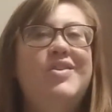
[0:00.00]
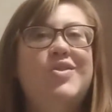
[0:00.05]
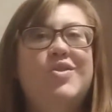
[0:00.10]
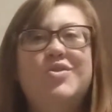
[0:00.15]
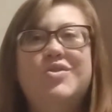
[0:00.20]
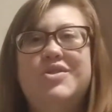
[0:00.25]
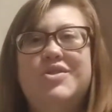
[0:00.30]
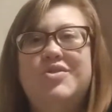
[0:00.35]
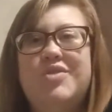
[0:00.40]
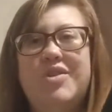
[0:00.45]

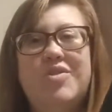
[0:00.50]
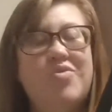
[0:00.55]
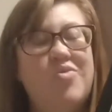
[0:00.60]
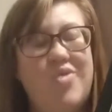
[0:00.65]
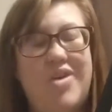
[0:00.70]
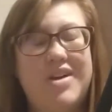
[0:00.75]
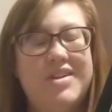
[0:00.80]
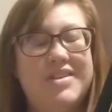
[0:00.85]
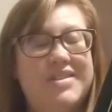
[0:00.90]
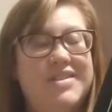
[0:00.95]
who's
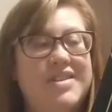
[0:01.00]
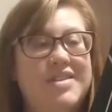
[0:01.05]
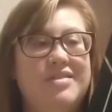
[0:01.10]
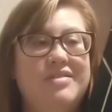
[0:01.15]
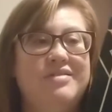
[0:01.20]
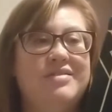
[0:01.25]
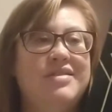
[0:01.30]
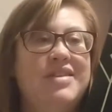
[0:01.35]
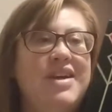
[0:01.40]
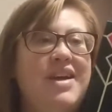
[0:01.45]
doing what,
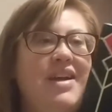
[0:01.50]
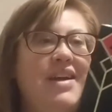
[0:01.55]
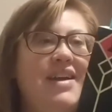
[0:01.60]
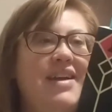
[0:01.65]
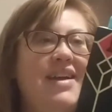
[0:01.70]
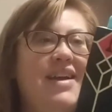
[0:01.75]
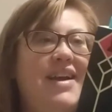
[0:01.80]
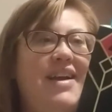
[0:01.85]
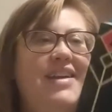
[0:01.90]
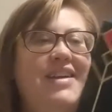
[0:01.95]
and
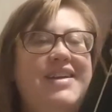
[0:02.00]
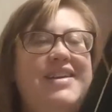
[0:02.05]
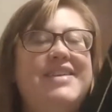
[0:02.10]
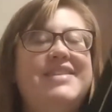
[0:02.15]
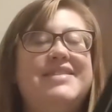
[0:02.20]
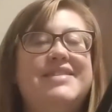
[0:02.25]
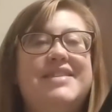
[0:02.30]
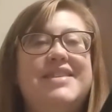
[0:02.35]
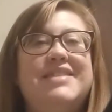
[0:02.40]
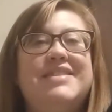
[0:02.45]
and it
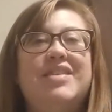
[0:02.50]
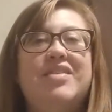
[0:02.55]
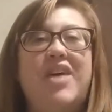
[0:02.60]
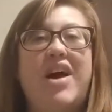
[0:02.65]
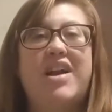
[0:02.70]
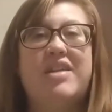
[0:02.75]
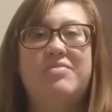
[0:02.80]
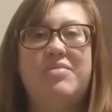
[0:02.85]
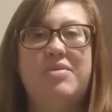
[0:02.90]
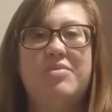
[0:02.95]
is, it's a
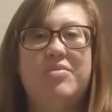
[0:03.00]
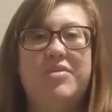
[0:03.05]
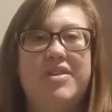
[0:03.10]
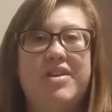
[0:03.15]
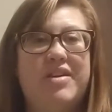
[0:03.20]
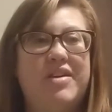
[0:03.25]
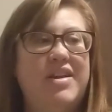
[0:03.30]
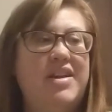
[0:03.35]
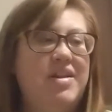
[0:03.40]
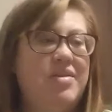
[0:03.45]
lot of people
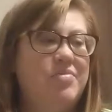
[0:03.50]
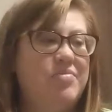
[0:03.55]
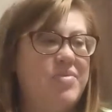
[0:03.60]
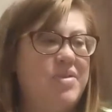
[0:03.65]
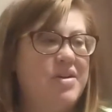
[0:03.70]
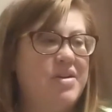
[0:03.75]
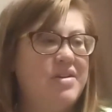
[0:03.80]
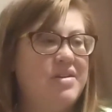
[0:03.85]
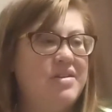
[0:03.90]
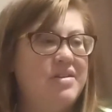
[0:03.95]
to keep